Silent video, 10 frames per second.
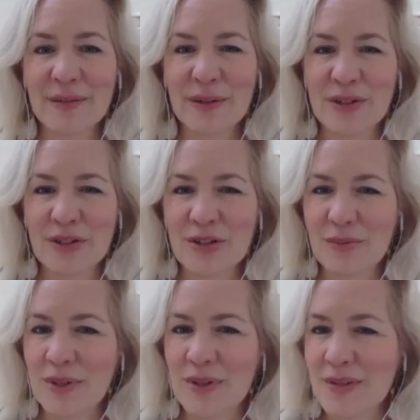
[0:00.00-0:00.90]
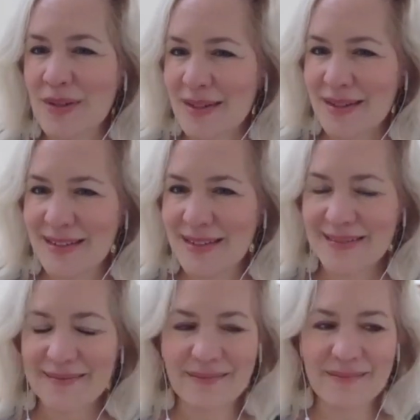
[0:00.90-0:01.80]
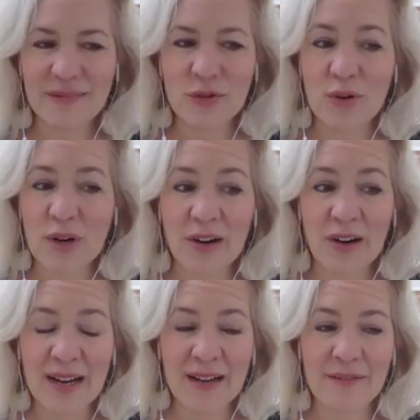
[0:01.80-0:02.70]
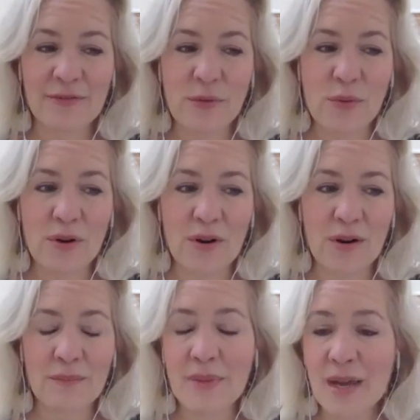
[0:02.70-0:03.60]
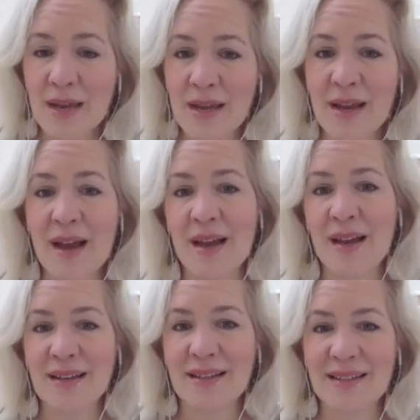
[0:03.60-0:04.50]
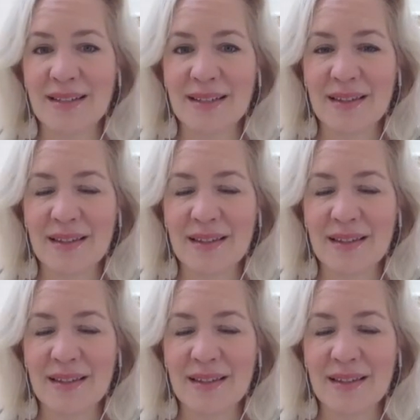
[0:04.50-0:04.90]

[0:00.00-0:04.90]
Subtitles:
which was triggering for me and